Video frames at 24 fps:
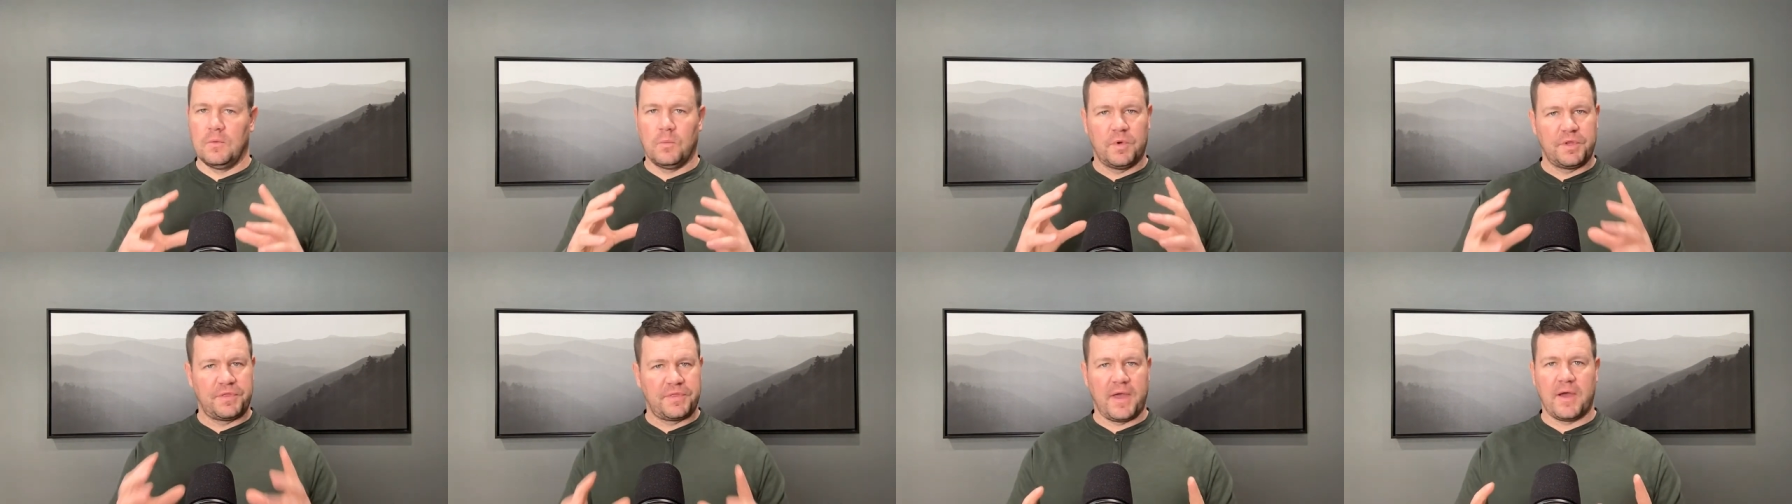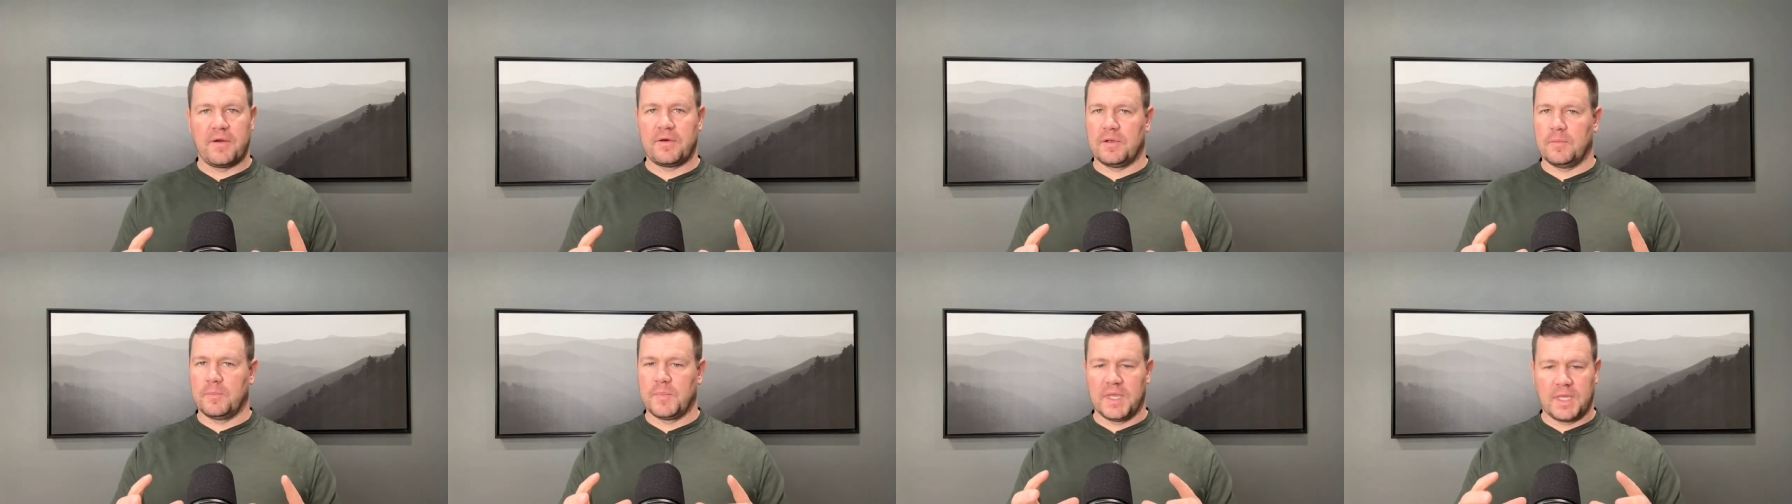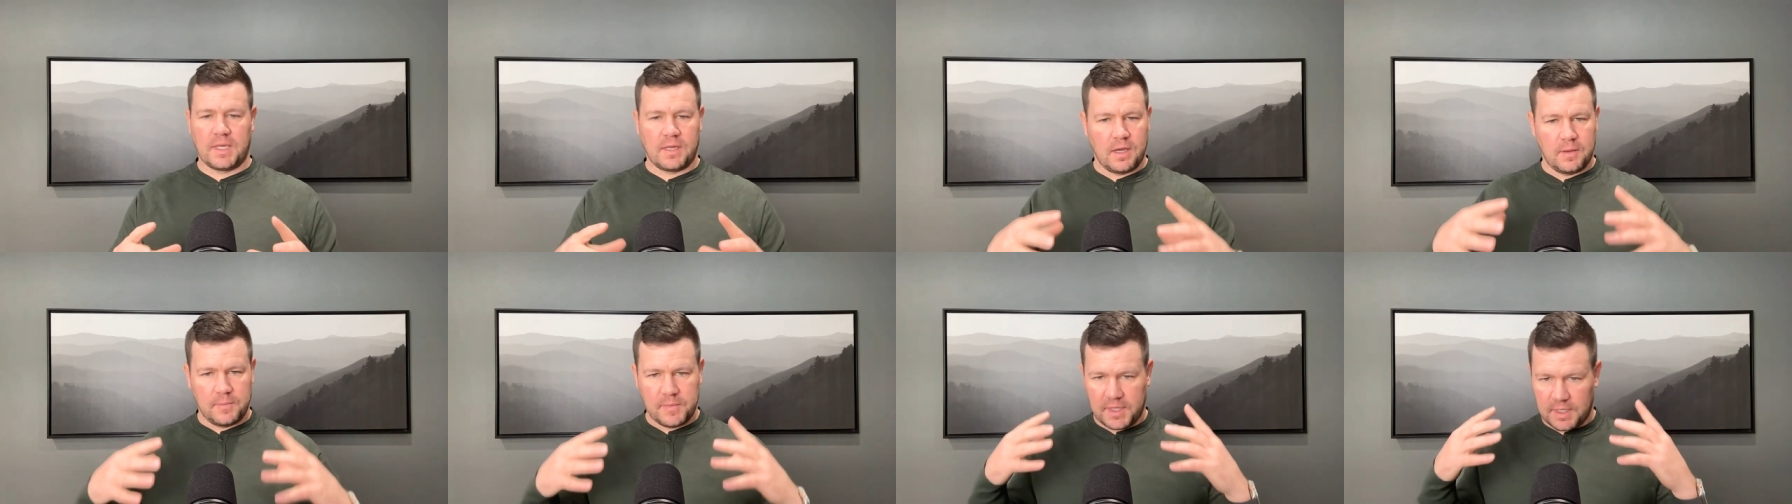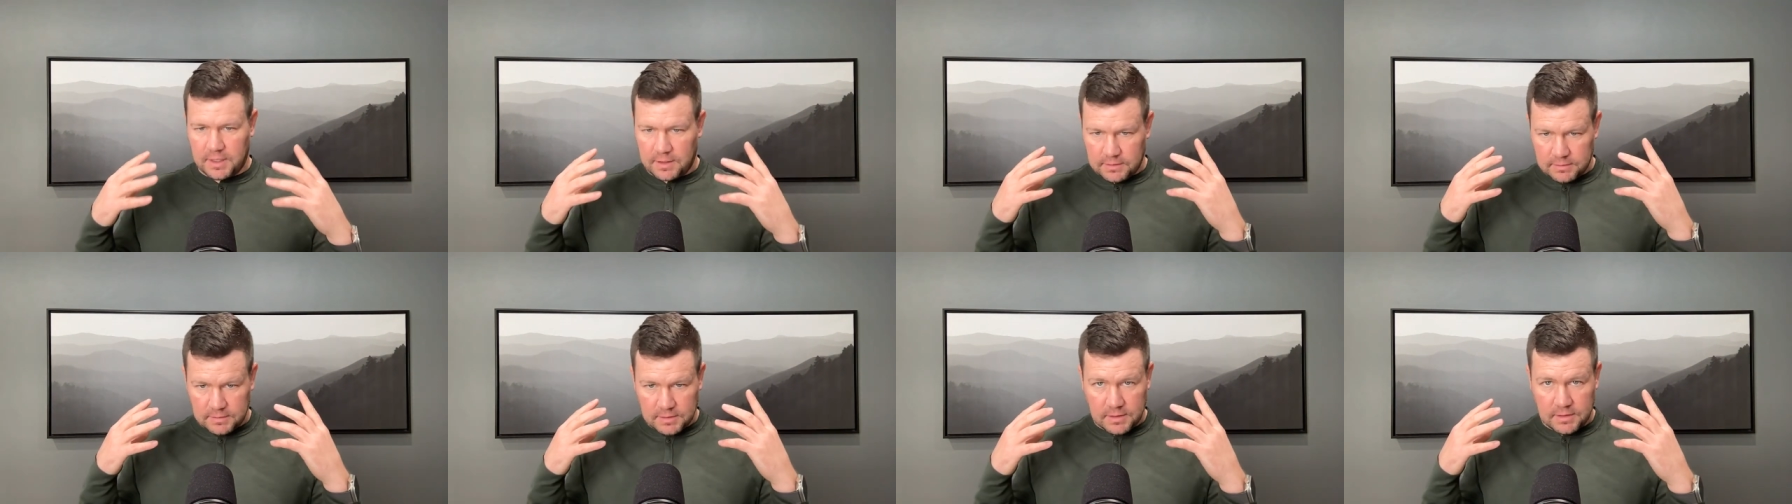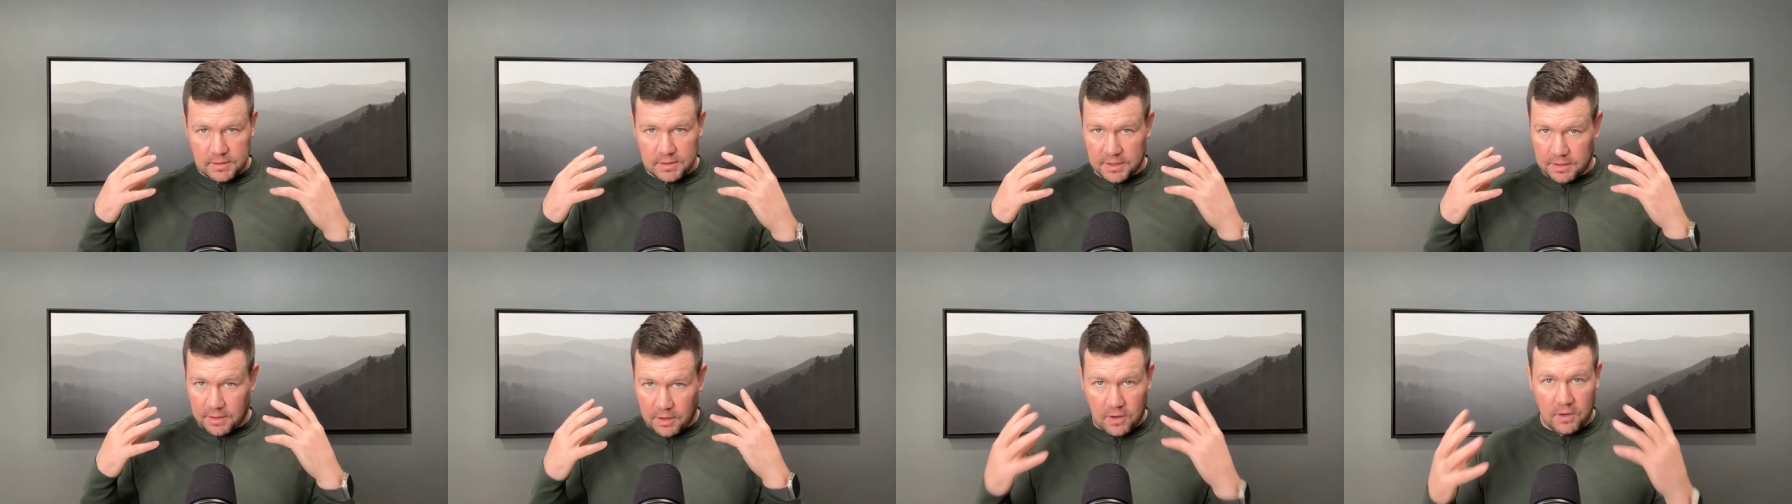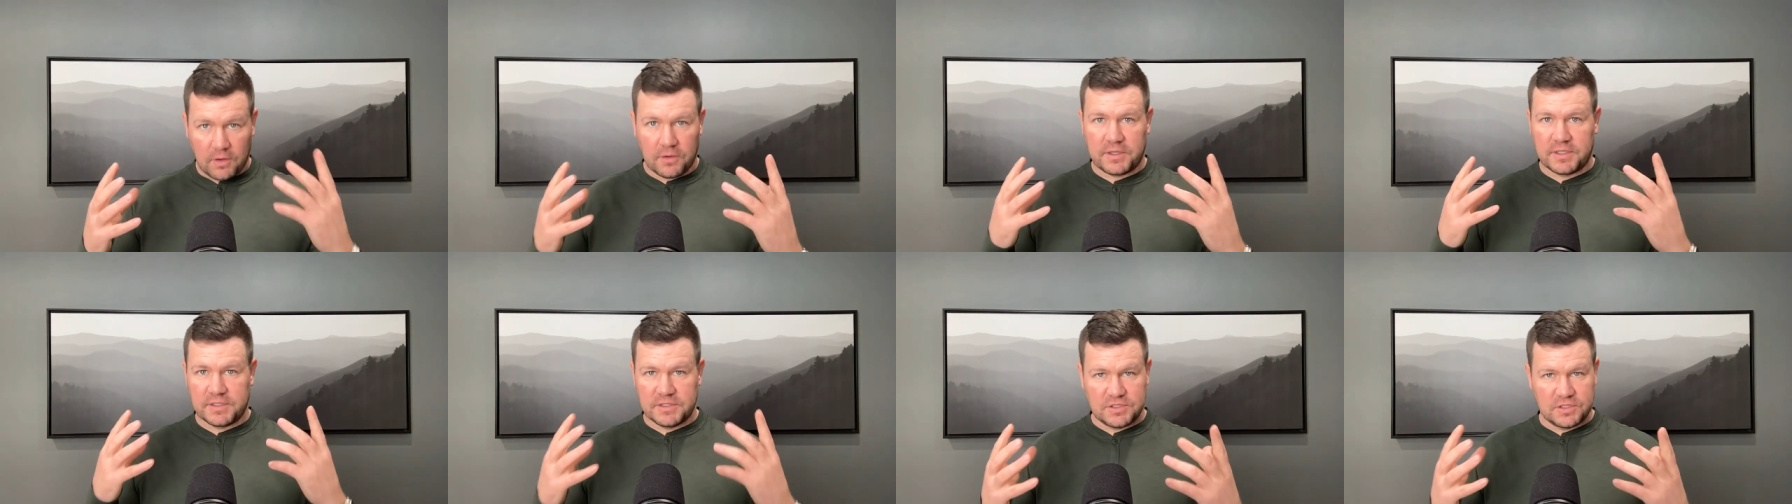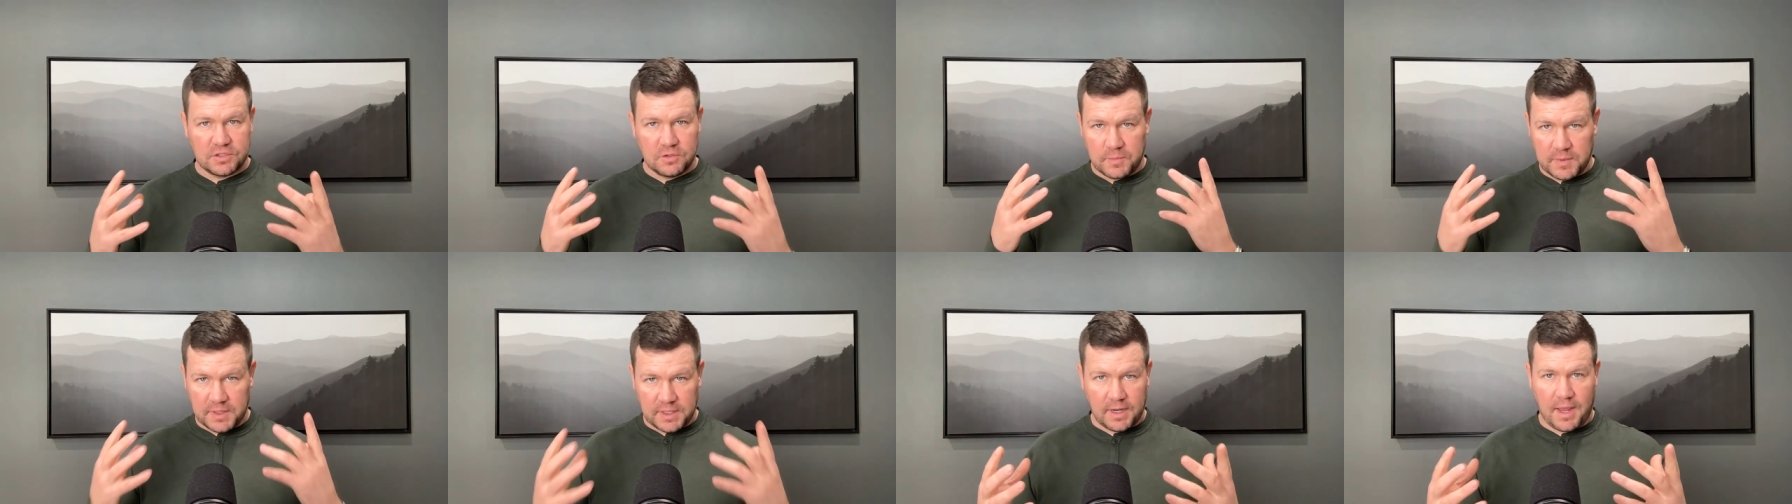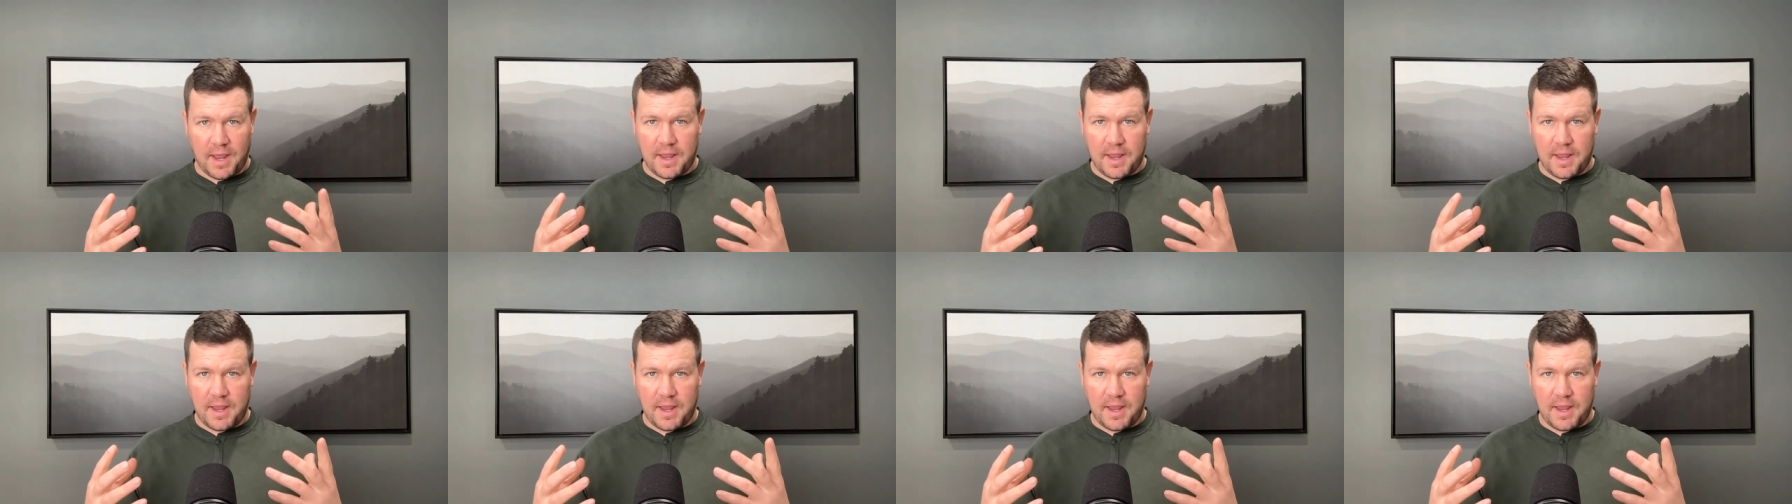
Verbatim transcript: without it becoming an all consuming